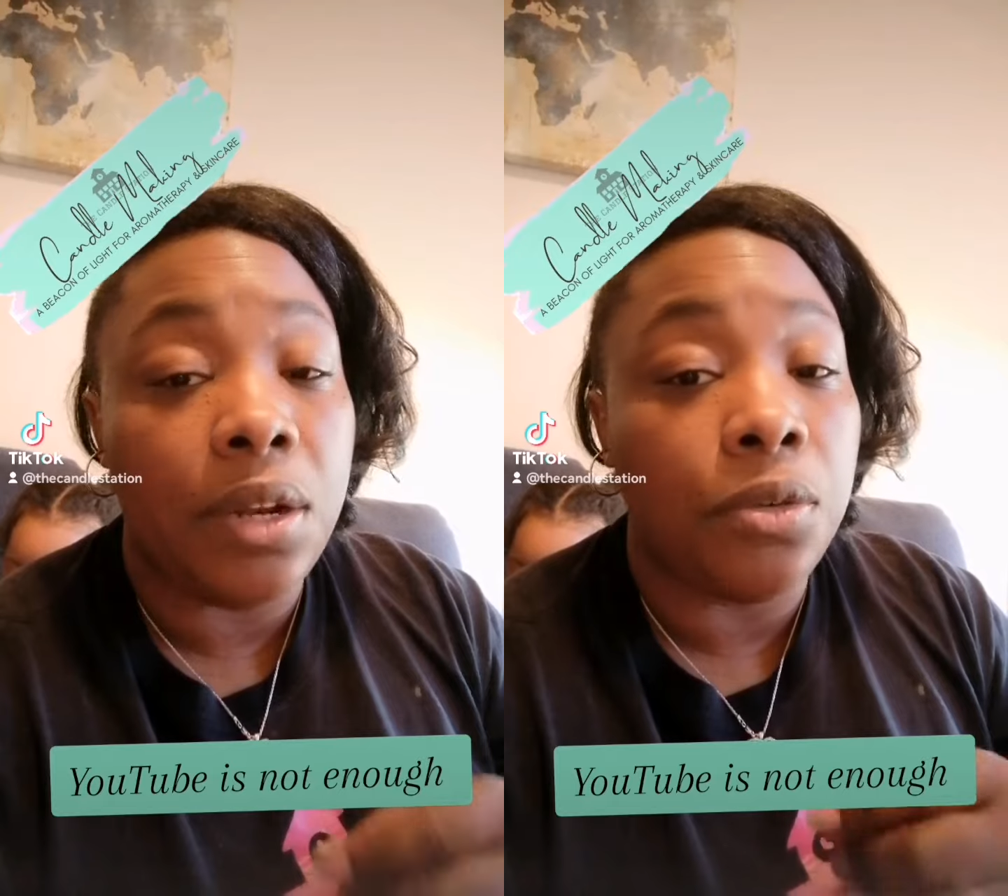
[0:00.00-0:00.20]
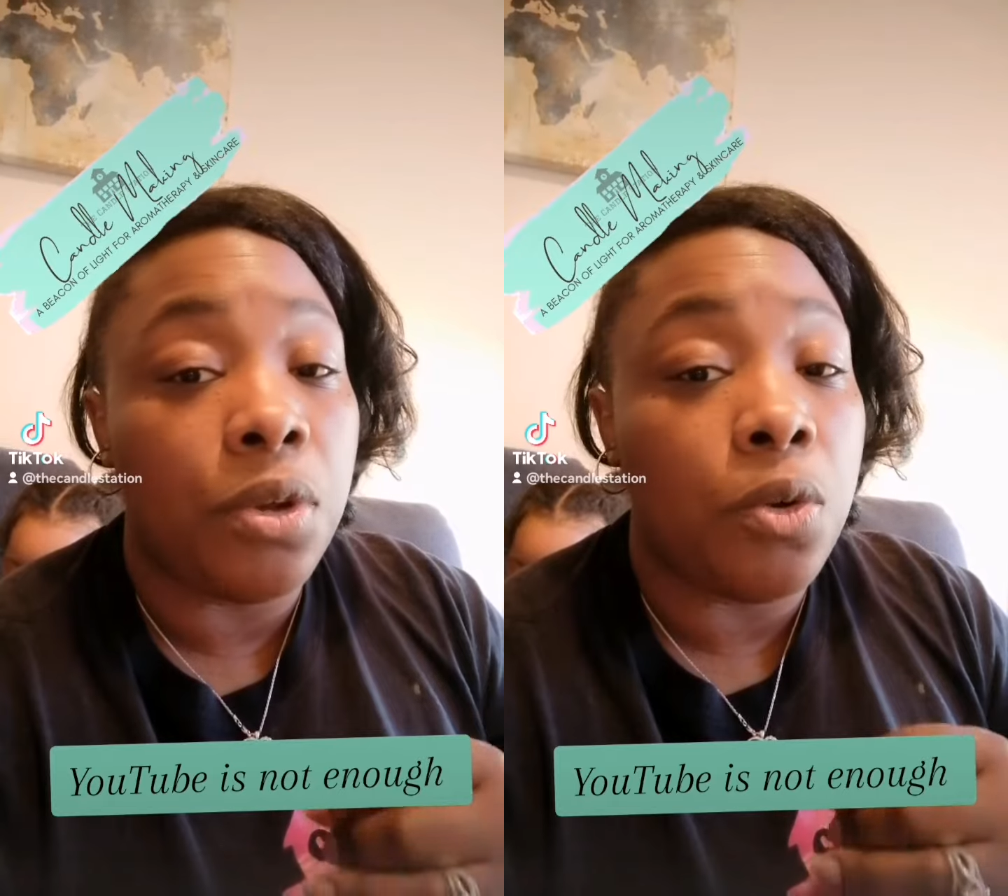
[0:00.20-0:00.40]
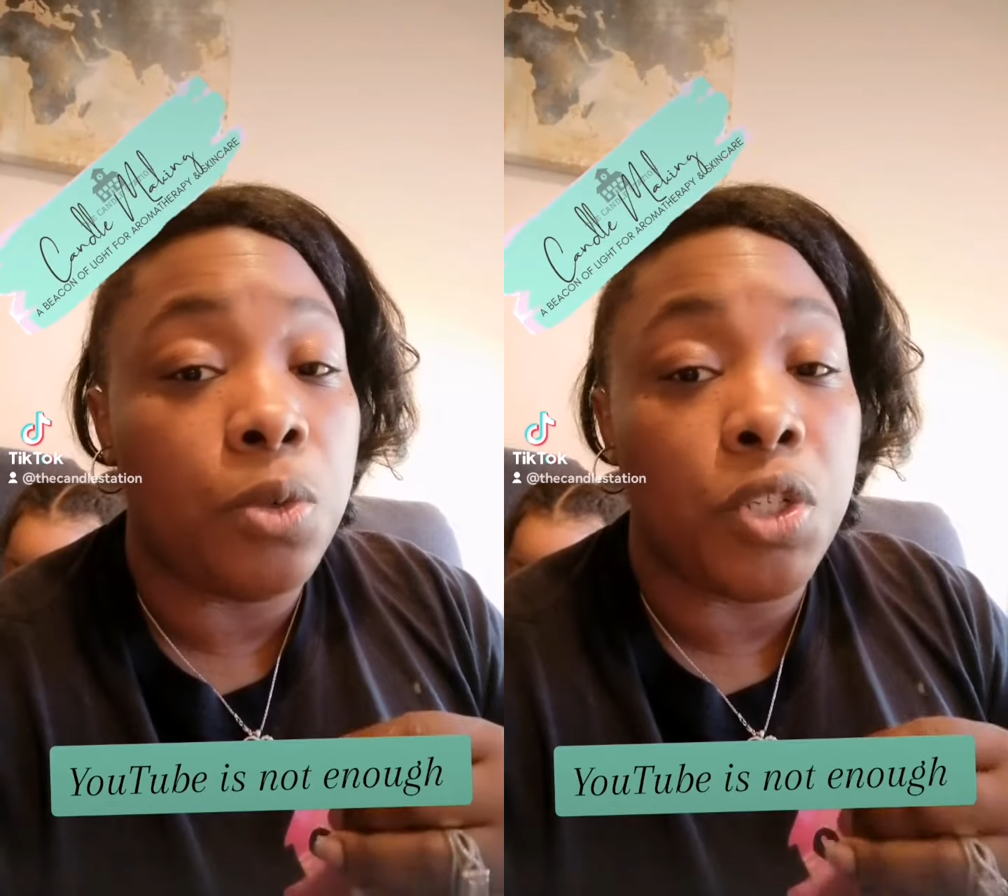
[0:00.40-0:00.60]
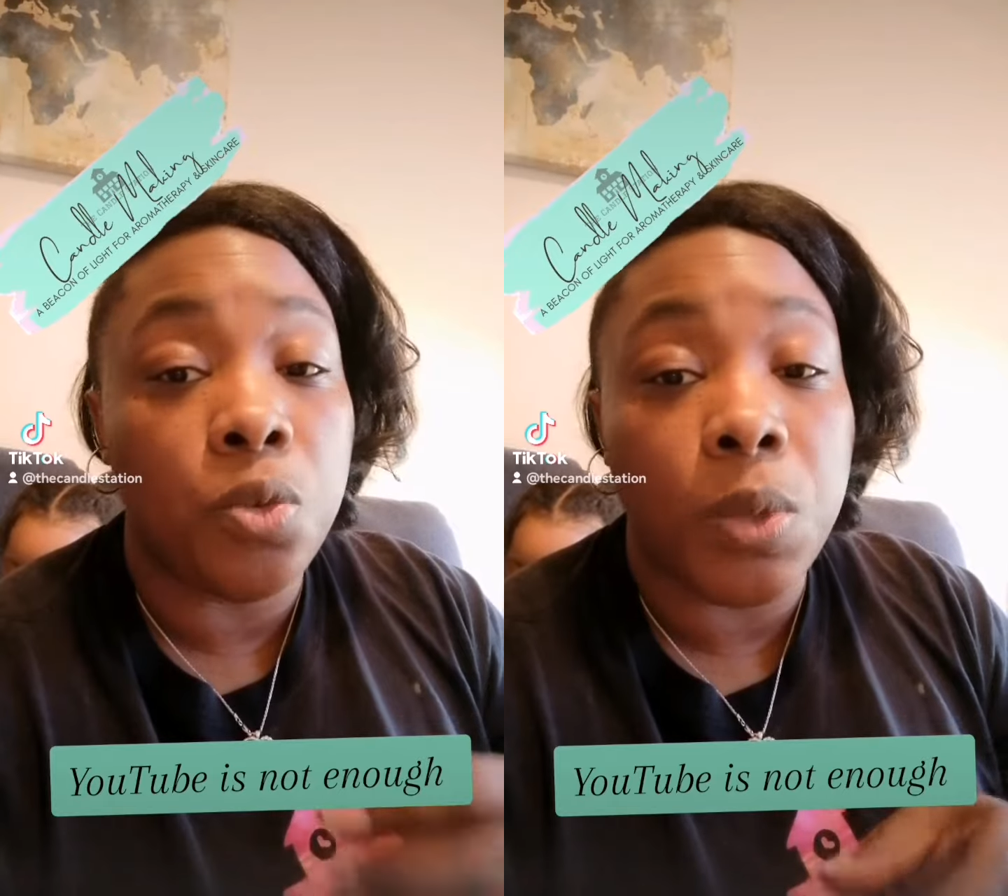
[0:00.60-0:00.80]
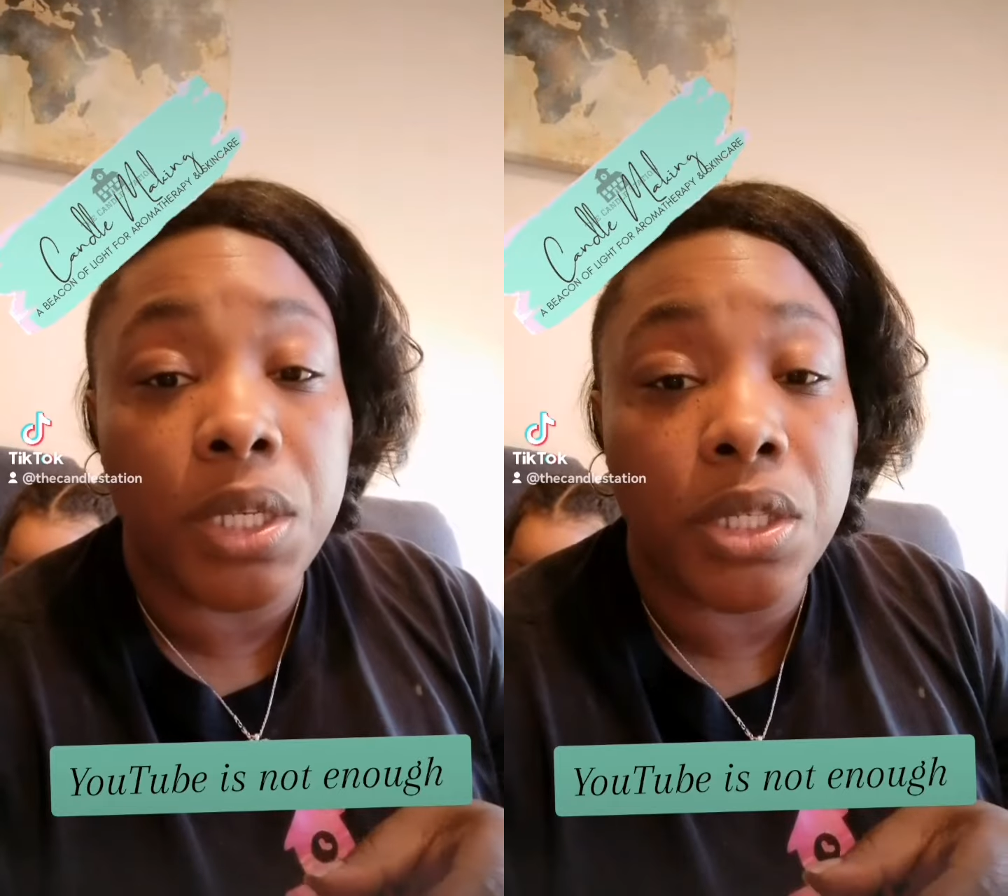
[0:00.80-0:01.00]
They don't know
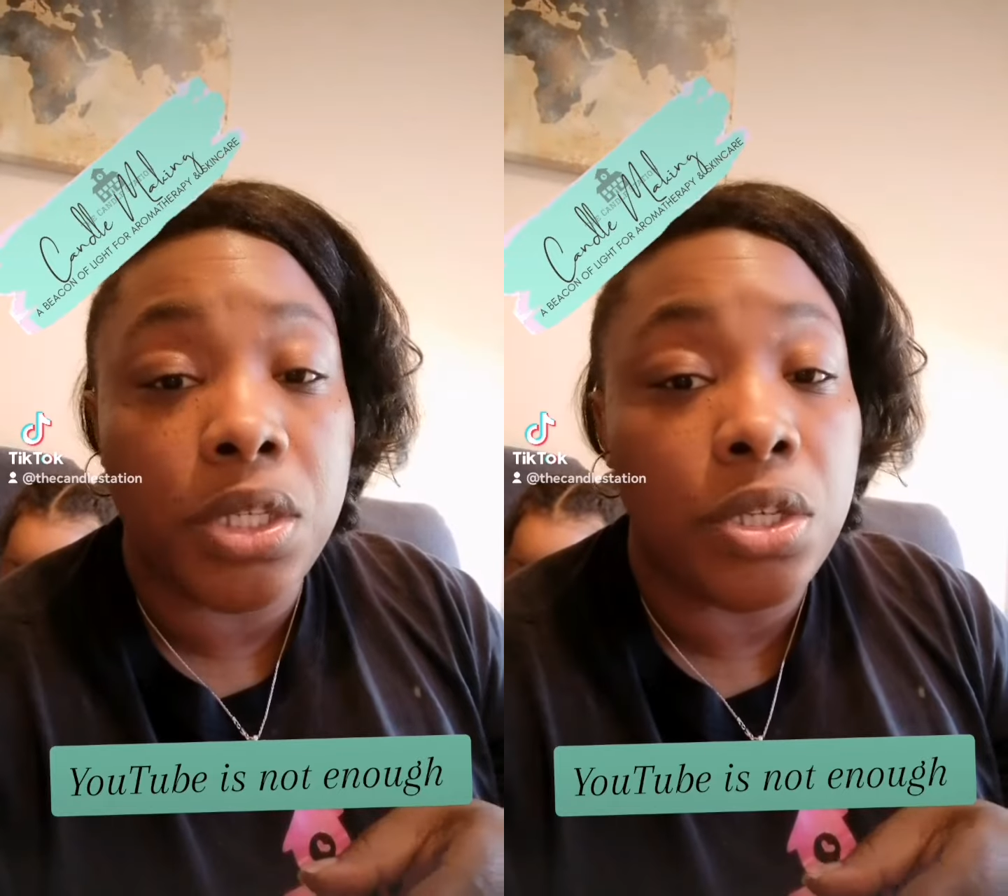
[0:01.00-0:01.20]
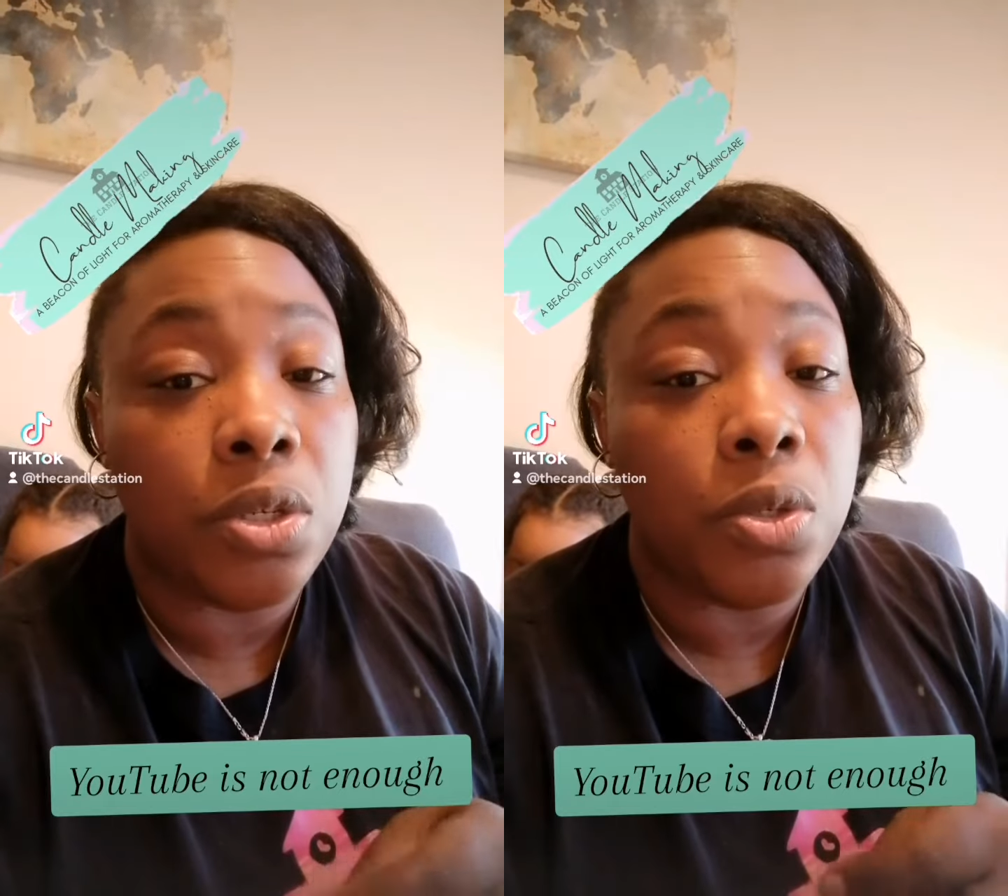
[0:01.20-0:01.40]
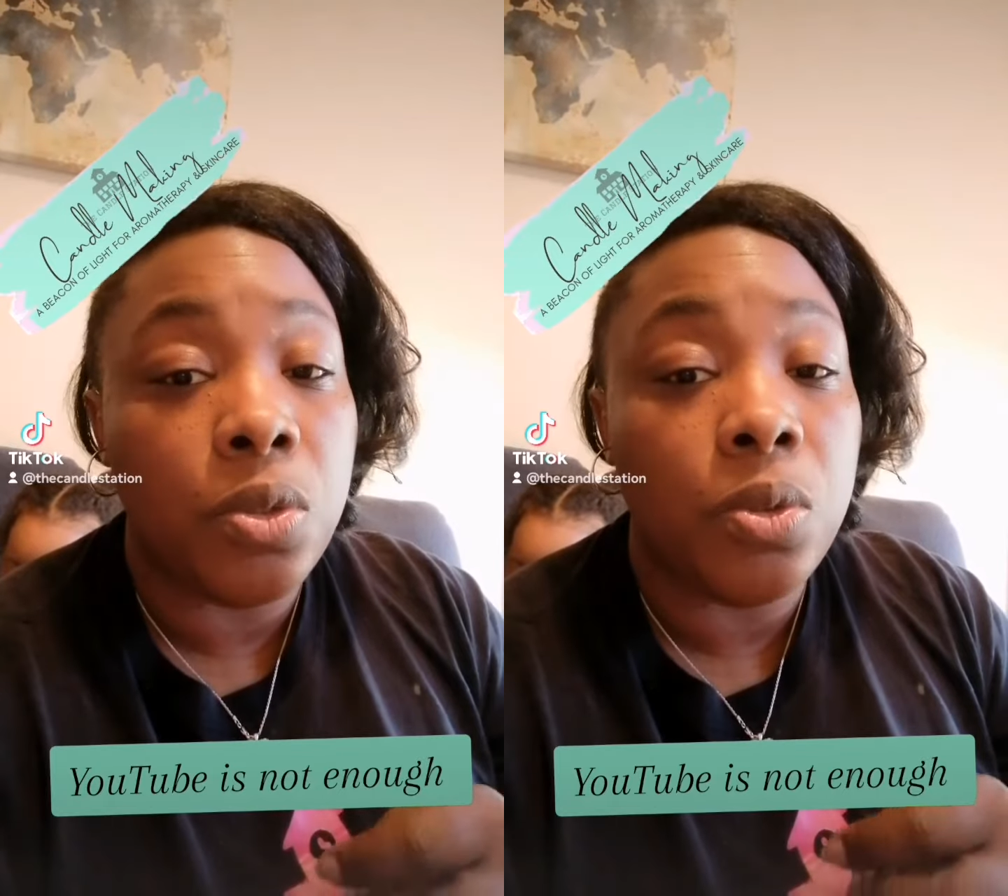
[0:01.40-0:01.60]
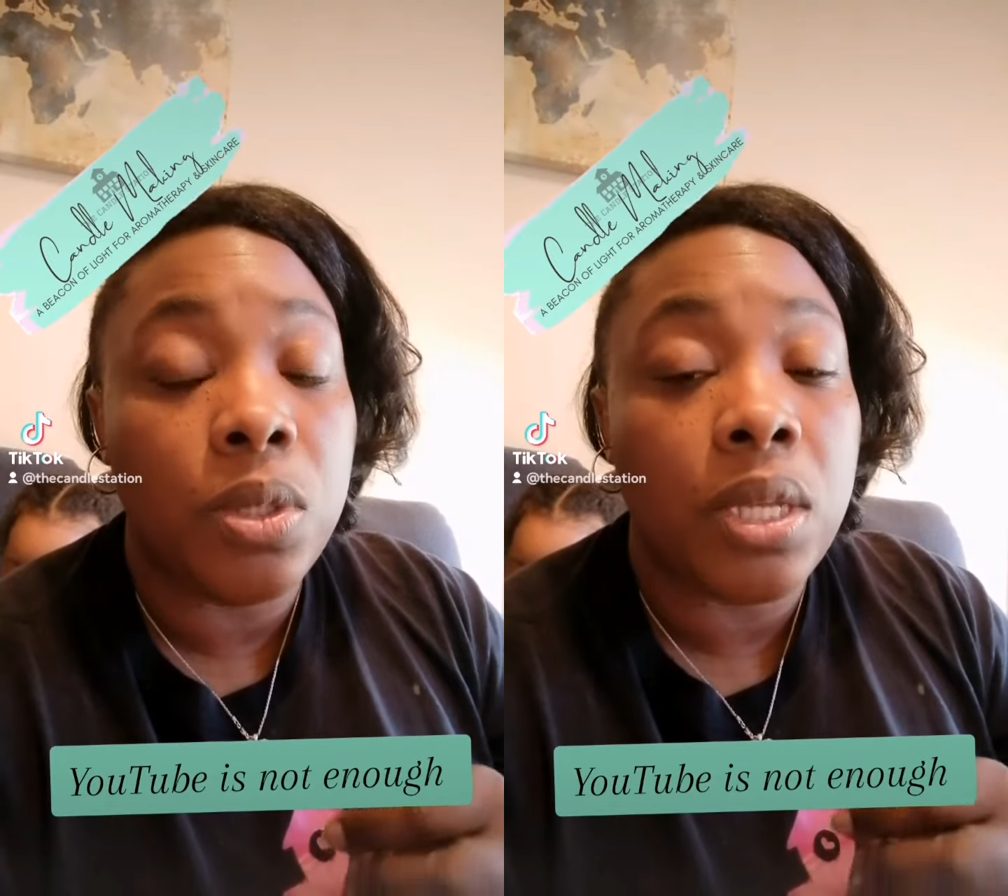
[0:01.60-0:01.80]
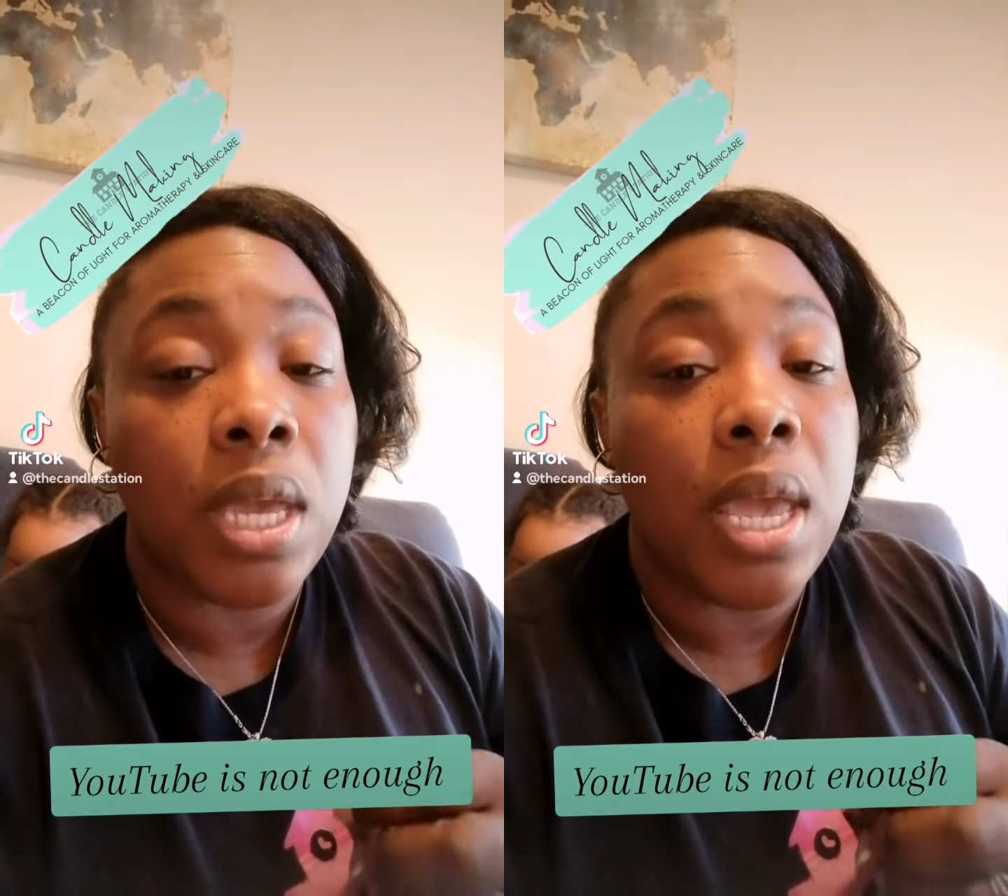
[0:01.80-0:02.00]
which wicks to
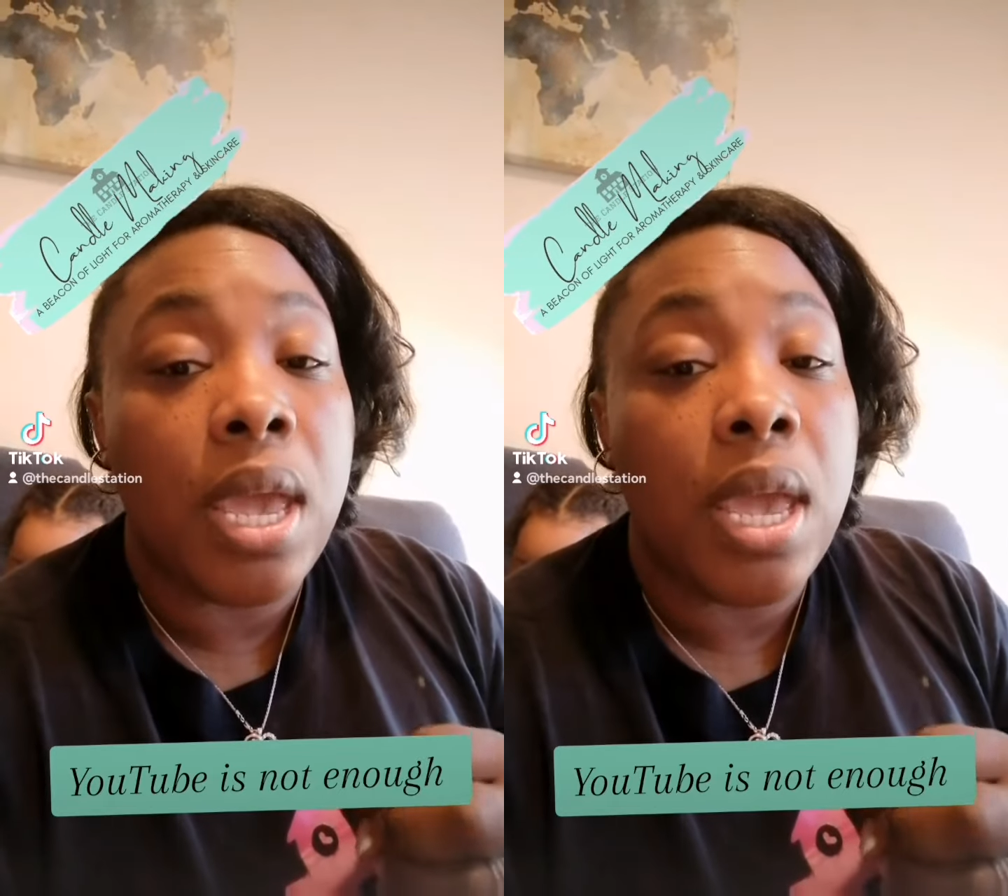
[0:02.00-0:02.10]
use,